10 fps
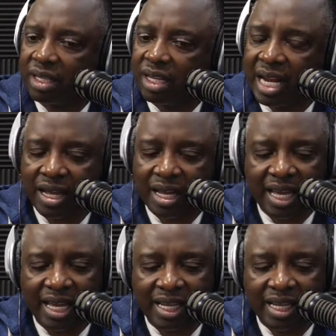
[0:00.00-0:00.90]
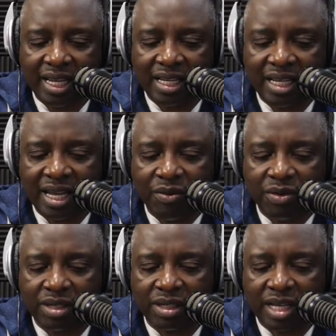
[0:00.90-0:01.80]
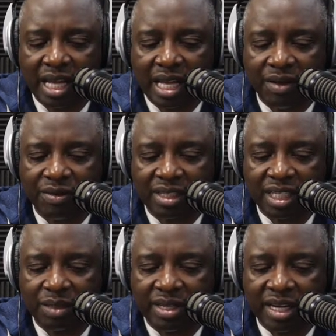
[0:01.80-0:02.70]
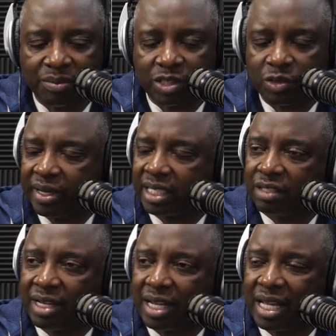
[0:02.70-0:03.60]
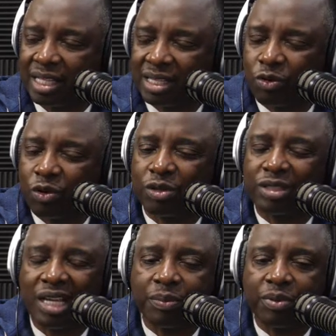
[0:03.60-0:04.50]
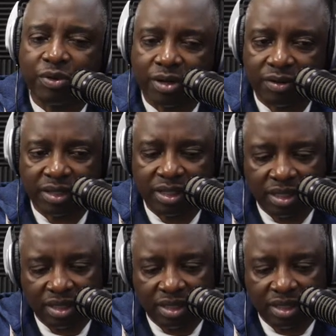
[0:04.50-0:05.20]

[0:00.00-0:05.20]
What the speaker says: And I want to keep that in perspective. That word temporary.